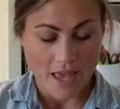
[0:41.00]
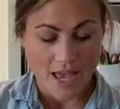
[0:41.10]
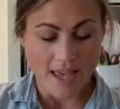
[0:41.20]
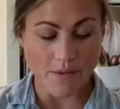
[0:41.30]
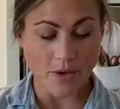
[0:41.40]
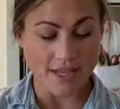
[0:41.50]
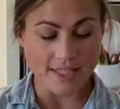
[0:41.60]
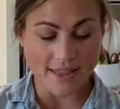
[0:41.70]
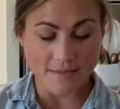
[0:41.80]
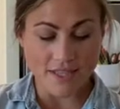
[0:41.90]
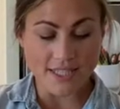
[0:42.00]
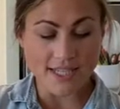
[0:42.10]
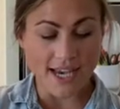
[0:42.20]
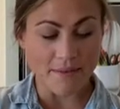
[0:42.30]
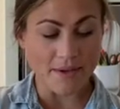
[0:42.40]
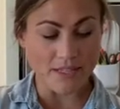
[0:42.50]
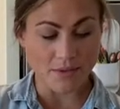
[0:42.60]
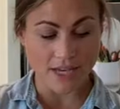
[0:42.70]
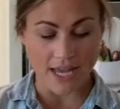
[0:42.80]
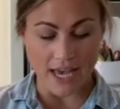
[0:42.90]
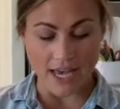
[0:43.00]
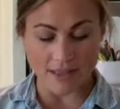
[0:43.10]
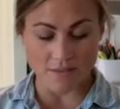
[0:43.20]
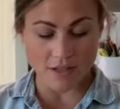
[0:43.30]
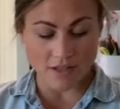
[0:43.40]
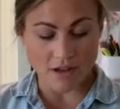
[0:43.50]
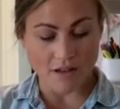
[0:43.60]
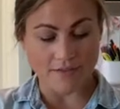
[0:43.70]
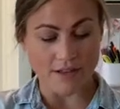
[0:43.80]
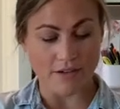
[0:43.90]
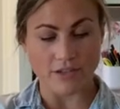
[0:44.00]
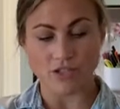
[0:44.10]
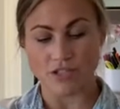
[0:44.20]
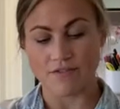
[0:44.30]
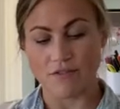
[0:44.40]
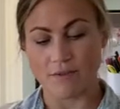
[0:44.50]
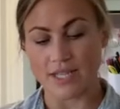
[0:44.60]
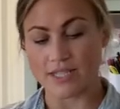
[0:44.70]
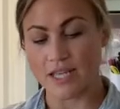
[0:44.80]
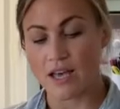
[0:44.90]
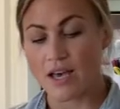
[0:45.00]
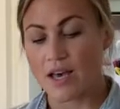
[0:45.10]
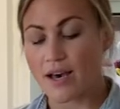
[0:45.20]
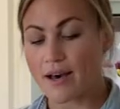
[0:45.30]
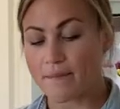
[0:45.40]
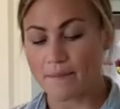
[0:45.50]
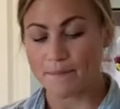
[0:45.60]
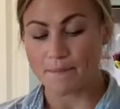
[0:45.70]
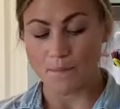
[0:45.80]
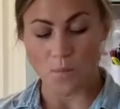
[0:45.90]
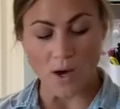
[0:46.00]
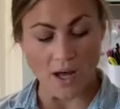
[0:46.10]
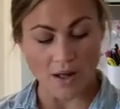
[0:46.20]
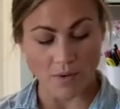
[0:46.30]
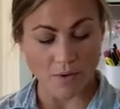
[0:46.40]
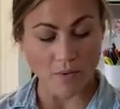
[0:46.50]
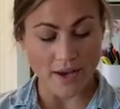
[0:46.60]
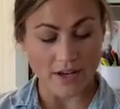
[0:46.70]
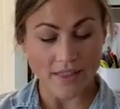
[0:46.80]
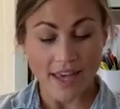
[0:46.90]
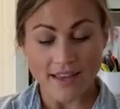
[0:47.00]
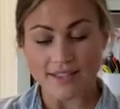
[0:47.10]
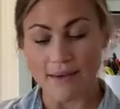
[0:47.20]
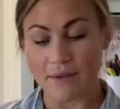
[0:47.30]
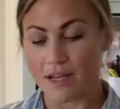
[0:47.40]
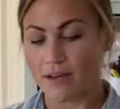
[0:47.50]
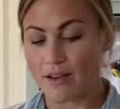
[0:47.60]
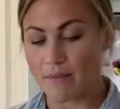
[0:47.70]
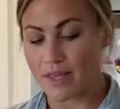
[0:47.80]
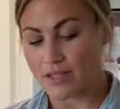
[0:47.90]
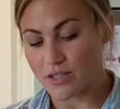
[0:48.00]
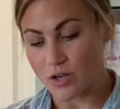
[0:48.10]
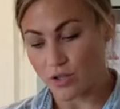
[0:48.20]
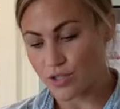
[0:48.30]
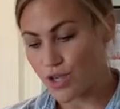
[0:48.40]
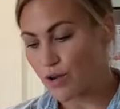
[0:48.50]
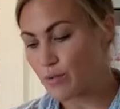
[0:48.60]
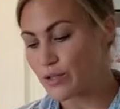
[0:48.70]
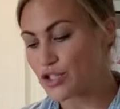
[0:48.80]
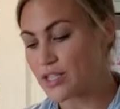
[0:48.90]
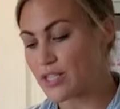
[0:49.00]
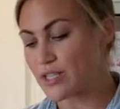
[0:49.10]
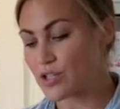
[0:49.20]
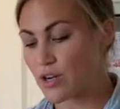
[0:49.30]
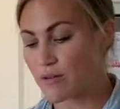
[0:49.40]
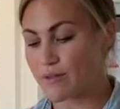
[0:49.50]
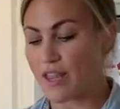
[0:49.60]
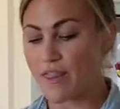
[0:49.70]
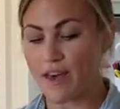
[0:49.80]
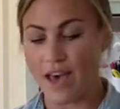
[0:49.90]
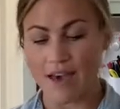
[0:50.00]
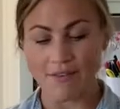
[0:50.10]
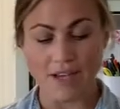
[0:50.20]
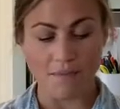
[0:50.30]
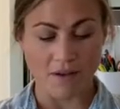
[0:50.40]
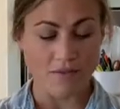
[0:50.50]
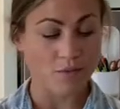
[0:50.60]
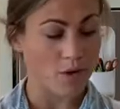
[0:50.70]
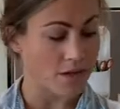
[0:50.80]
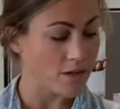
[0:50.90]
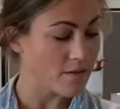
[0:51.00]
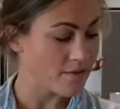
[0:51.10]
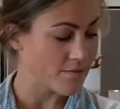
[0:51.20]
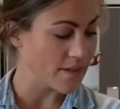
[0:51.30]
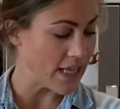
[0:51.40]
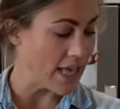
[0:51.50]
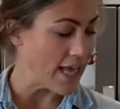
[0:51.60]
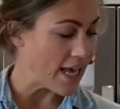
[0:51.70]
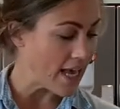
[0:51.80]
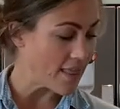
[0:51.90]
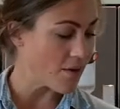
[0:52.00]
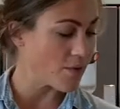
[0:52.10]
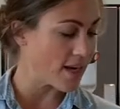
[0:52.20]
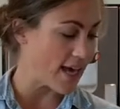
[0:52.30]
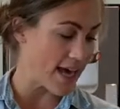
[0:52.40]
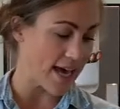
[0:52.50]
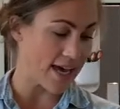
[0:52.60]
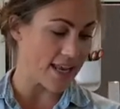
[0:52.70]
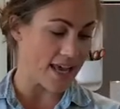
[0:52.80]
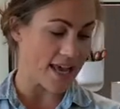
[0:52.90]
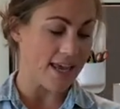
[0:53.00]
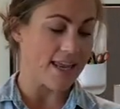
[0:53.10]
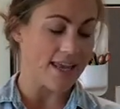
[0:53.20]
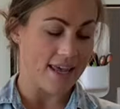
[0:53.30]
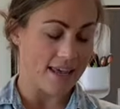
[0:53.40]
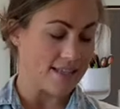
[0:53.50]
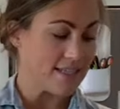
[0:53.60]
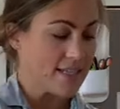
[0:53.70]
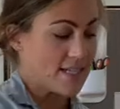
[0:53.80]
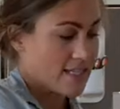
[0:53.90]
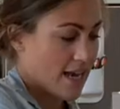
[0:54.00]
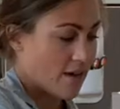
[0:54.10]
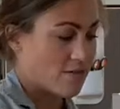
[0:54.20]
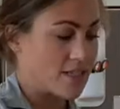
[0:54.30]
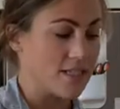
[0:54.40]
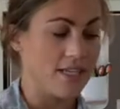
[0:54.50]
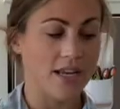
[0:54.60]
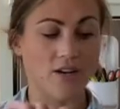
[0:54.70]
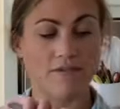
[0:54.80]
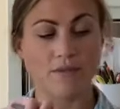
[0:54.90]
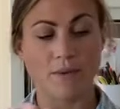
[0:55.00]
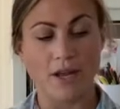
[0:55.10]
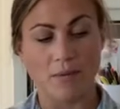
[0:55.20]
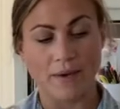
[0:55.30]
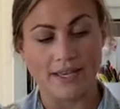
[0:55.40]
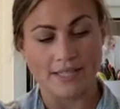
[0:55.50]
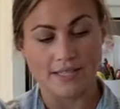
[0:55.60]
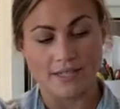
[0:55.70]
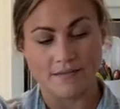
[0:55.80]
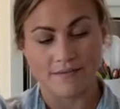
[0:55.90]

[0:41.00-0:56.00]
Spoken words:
And then we're gonna set them to the side because we're gonna add them to the cauliflower in just a few minutes. While we wait on that, I'm gonna go ahead and make the sauce though, which is gonna start with a half a cup of water, and then we're gonna add a 6-ounce container of tomato paste.